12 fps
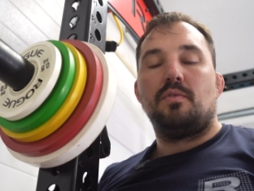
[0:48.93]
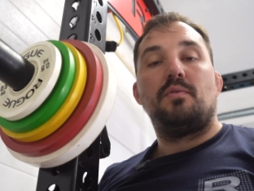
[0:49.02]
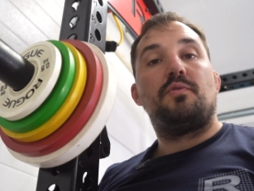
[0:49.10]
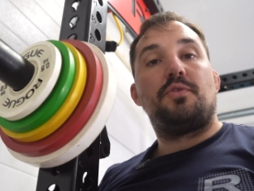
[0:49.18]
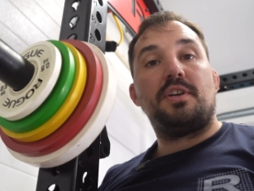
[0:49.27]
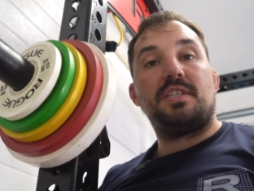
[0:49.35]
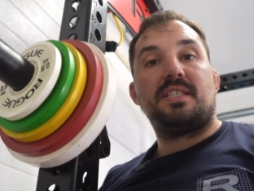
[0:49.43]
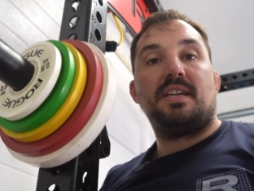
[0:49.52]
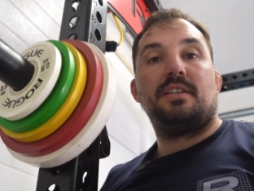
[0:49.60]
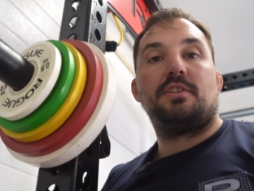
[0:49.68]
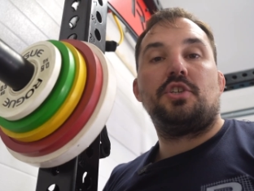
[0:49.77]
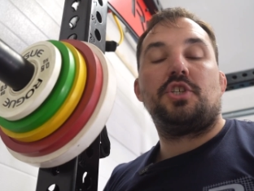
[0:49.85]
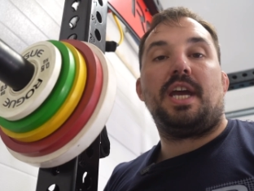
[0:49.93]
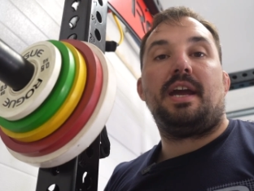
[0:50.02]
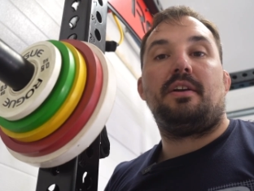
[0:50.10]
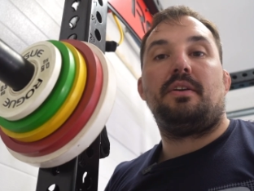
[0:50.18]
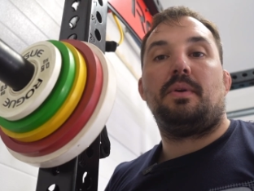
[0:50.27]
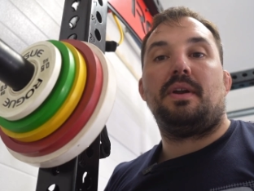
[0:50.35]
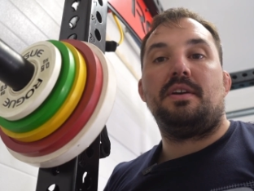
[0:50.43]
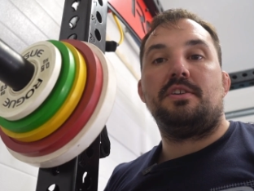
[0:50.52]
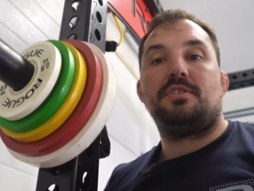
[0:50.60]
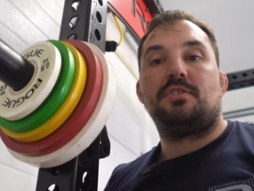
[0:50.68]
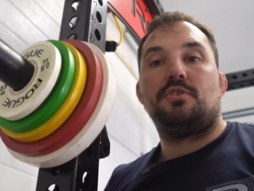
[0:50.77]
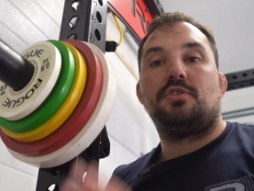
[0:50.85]
First thing to share
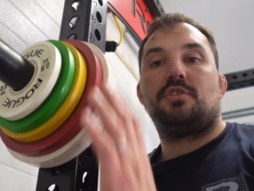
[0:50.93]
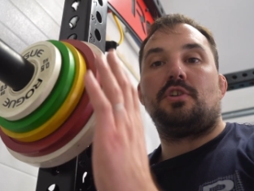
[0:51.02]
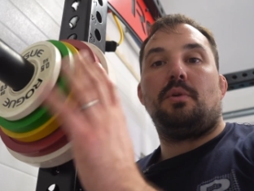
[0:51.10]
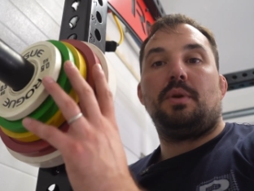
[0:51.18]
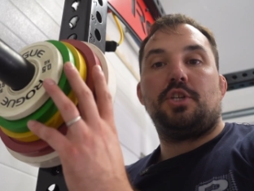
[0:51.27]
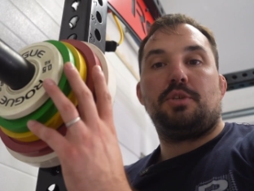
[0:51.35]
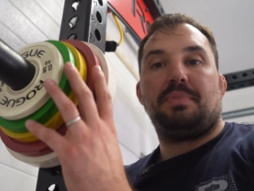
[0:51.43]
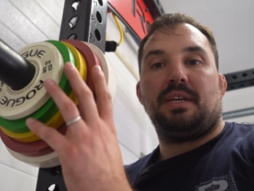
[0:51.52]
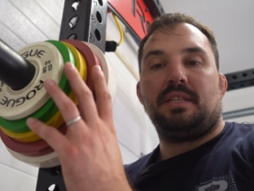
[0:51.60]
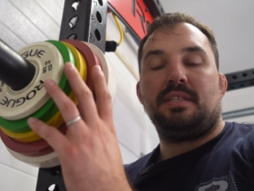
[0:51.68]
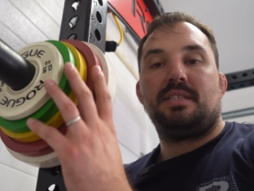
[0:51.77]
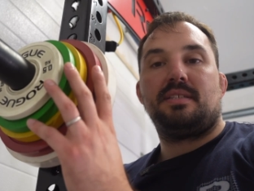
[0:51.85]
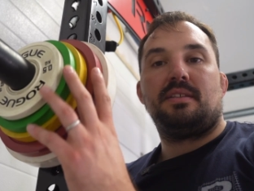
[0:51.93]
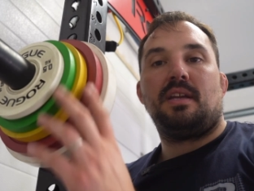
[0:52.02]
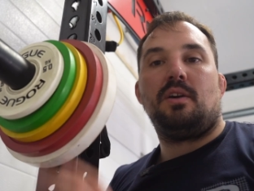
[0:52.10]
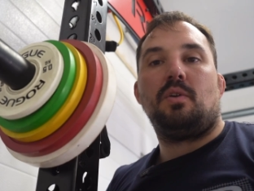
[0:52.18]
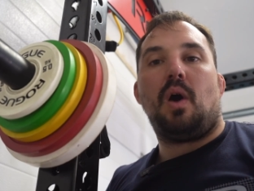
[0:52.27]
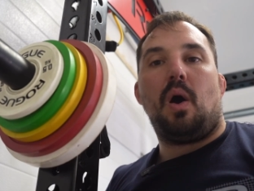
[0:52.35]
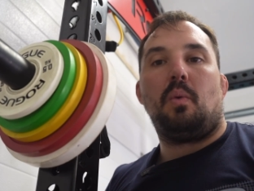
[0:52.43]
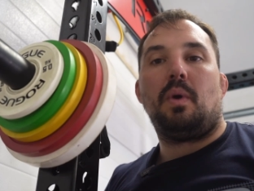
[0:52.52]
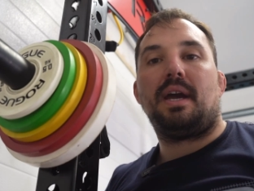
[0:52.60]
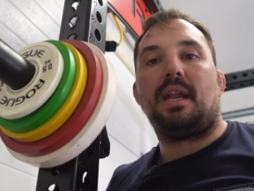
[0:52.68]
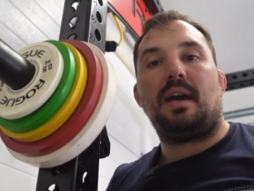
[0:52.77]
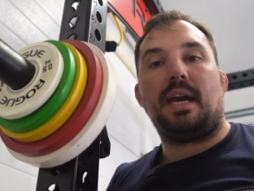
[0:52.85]
is storage pins. Now,
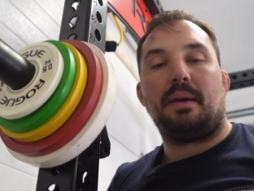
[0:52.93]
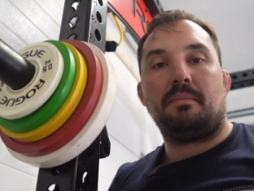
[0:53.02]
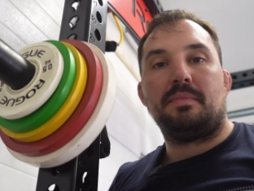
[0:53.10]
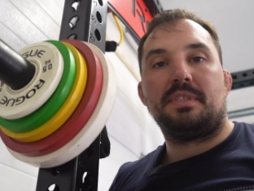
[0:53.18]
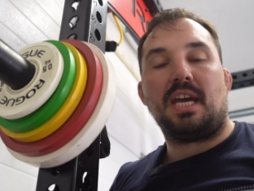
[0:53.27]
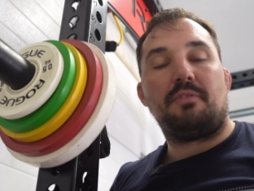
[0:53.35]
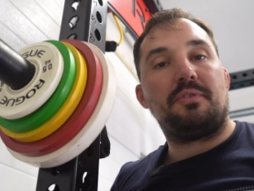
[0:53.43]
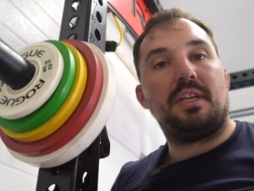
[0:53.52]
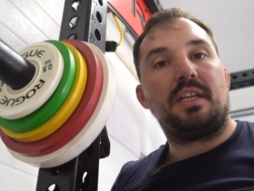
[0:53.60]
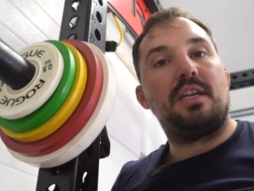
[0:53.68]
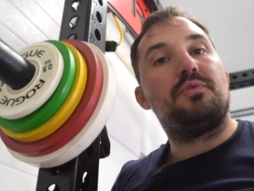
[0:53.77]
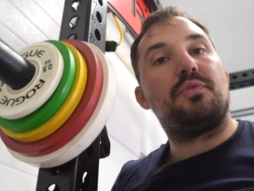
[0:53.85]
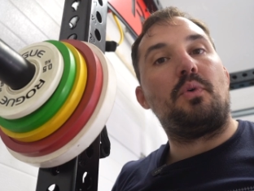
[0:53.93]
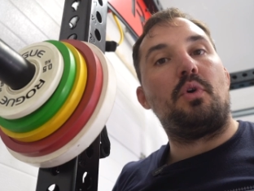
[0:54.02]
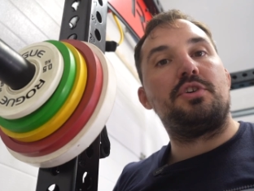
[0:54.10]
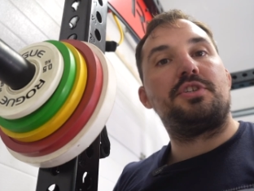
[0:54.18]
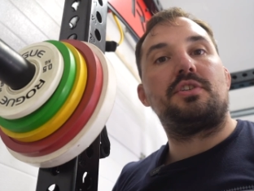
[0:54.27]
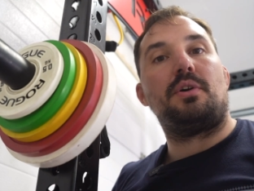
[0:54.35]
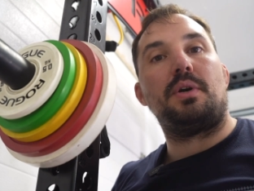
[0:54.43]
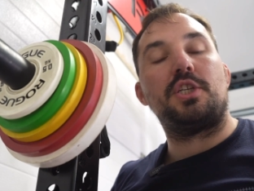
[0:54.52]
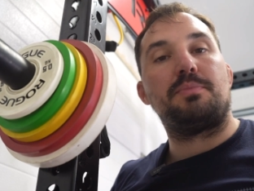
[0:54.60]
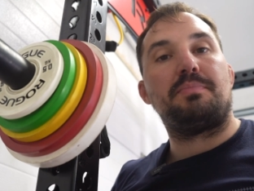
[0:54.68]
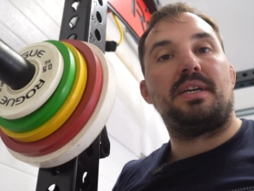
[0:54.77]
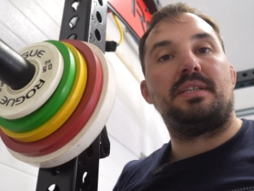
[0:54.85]
while I am definitely for
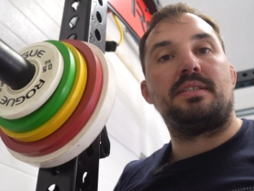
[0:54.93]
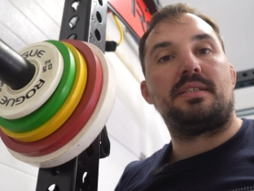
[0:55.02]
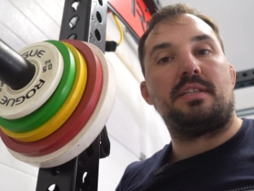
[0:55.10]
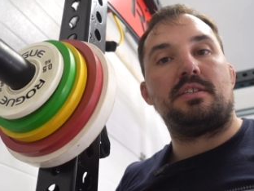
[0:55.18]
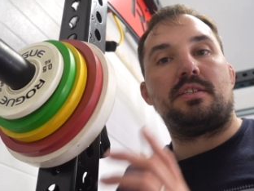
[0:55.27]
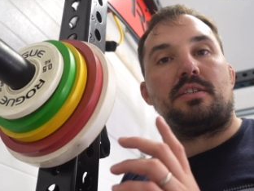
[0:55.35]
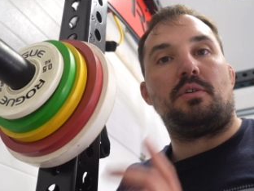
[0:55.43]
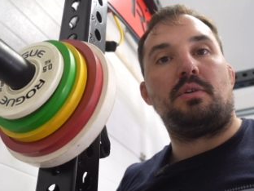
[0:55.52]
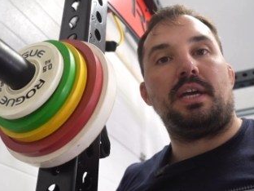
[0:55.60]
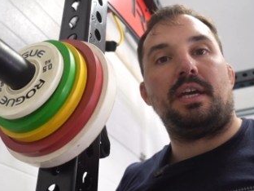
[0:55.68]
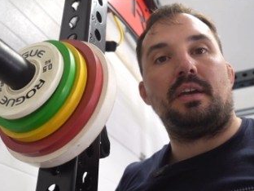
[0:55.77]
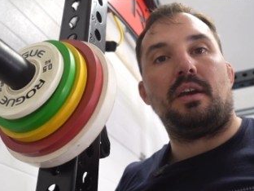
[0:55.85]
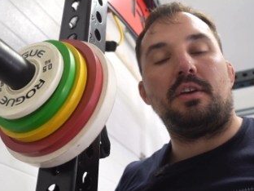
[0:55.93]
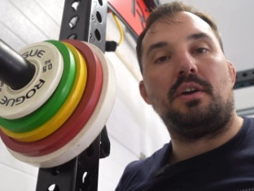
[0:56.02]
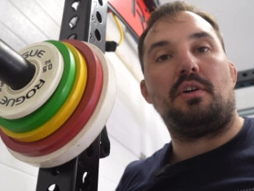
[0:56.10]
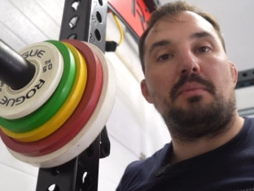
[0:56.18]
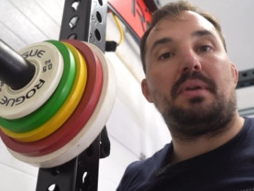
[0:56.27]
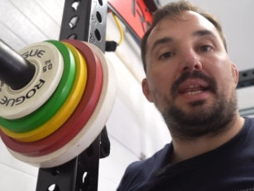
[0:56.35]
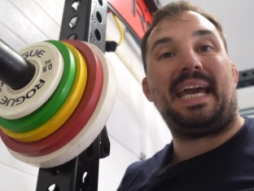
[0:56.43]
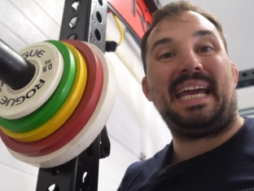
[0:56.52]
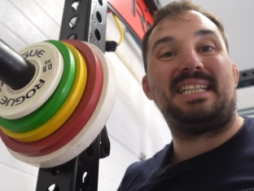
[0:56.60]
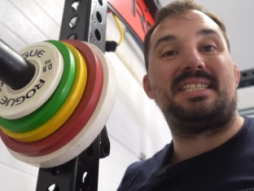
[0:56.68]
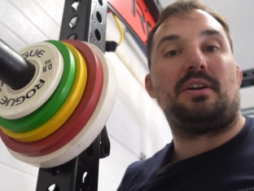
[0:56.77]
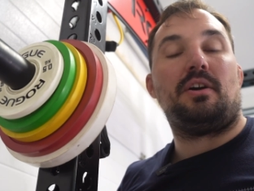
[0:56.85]
storage pins and storing your
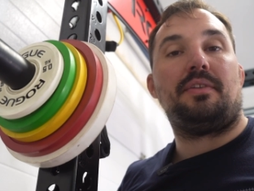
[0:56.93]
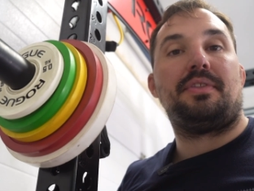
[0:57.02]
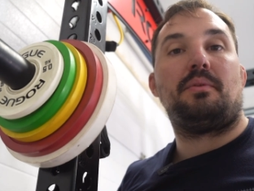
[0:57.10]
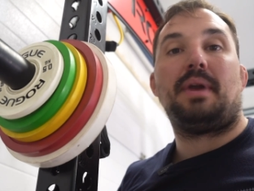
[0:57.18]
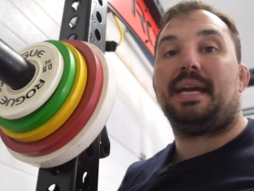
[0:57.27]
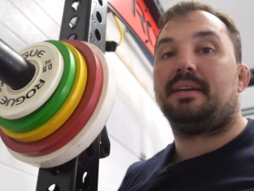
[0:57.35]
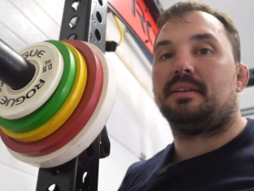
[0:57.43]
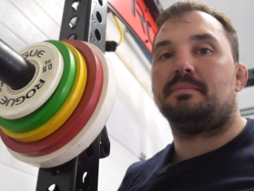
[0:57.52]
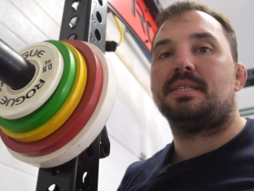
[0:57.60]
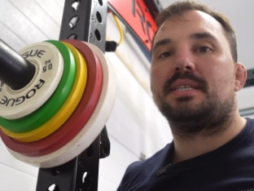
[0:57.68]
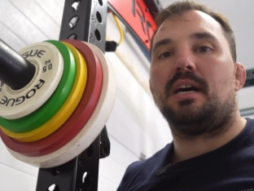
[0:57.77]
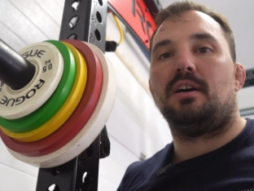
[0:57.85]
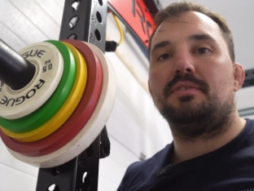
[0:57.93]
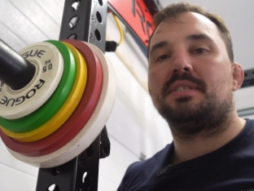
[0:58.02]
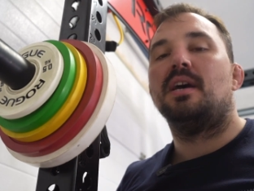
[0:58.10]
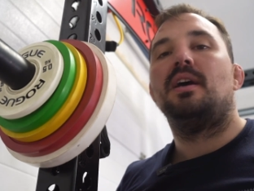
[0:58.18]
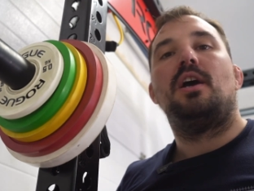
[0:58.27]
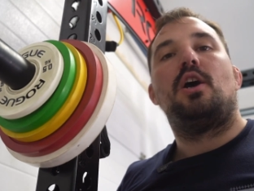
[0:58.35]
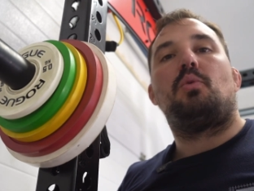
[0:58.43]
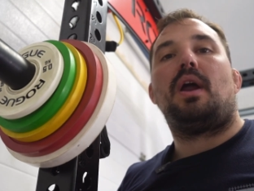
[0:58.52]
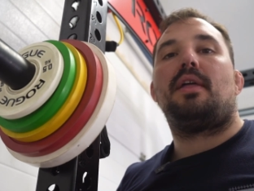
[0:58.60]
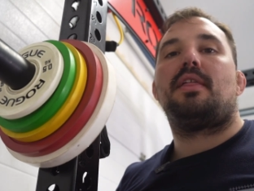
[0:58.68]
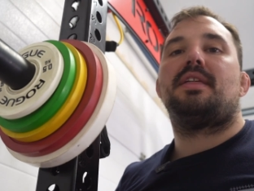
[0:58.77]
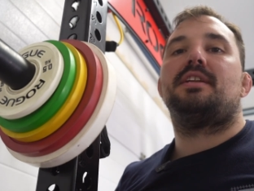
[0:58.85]
plates on the rack themselves
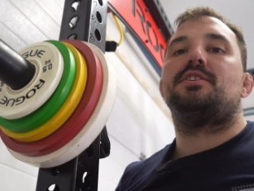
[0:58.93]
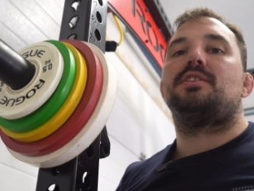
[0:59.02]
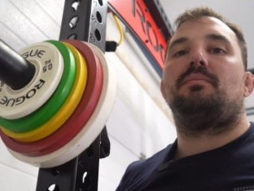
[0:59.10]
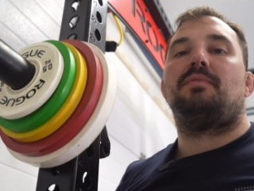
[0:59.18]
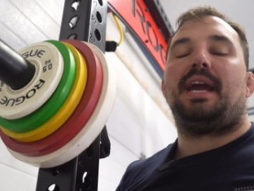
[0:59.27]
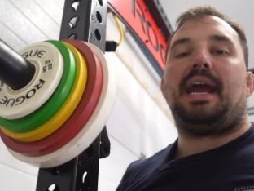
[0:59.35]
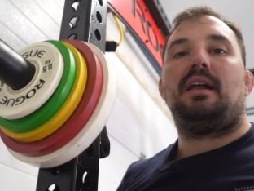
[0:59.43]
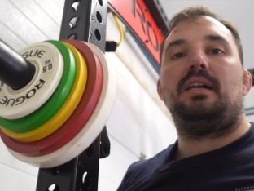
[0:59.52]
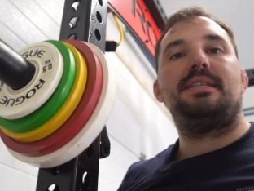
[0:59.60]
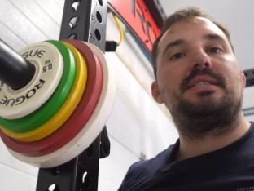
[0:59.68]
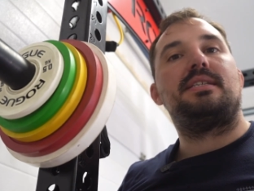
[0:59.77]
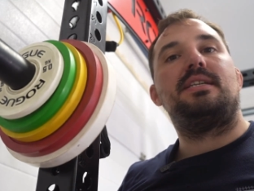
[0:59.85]
rather than somewhere else,